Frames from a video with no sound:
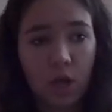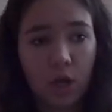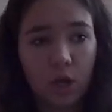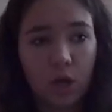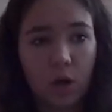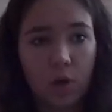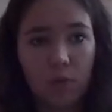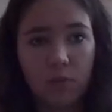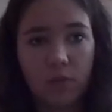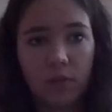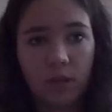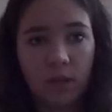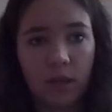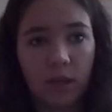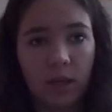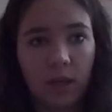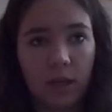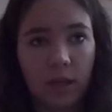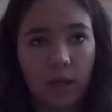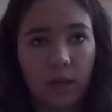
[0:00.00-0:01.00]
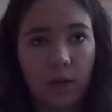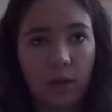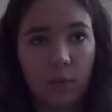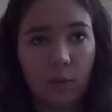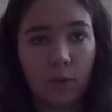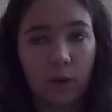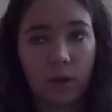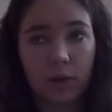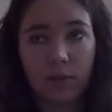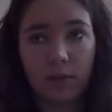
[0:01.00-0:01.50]
Go see
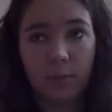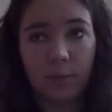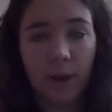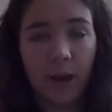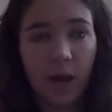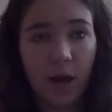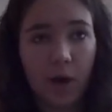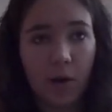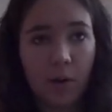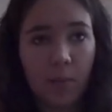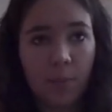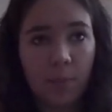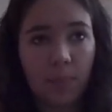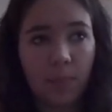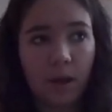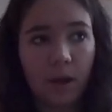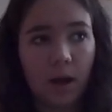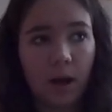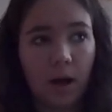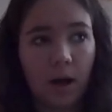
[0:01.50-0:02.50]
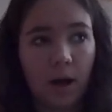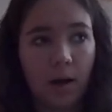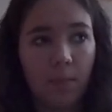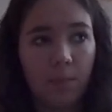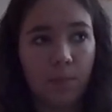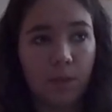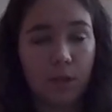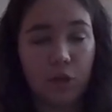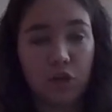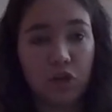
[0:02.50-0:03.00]
what it's about.
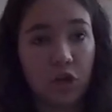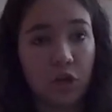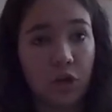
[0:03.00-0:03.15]
Um, they show